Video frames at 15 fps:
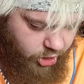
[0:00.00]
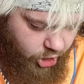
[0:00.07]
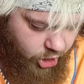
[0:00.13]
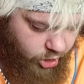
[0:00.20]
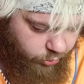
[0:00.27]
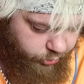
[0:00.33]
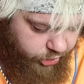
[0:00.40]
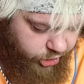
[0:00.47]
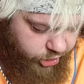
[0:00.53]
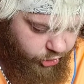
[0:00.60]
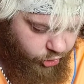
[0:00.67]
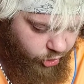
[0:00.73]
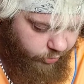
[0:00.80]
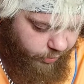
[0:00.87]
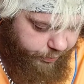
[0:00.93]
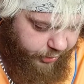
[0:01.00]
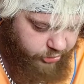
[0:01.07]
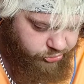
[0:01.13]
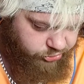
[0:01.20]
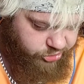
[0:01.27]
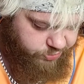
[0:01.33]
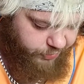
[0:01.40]
Uh, we need a normal
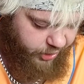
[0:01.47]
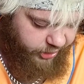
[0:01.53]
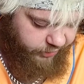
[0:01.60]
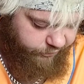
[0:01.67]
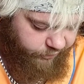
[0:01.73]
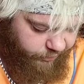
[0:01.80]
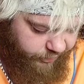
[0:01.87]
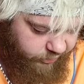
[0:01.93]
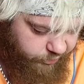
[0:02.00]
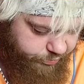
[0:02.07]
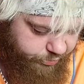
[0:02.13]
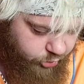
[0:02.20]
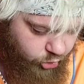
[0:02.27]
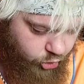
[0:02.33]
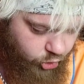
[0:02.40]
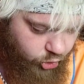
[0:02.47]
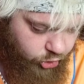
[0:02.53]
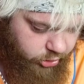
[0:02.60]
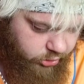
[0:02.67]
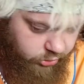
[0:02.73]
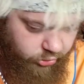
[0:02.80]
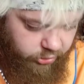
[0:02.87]
picture of Spidey from this
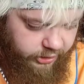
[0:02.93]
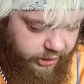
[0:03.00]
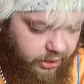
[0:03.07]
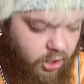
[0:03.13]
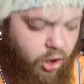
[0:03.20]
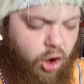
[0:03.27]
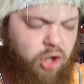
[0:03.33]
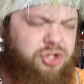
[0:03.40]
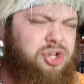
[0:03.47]
book. Okay. Oh,